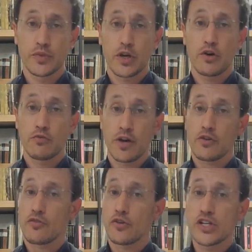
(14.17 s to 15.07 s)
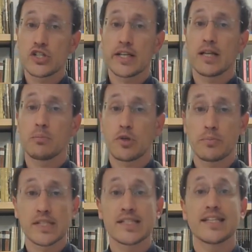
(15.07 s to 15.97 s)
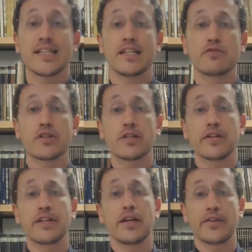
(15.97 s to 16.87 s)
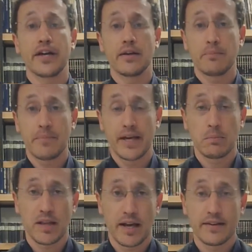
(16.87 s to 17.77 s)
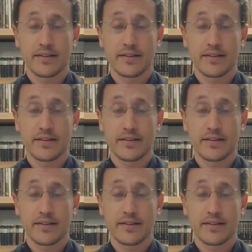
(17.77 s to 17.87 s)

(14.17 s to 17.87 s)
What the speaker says: Rather, for each legal purpose, different criteria may apply.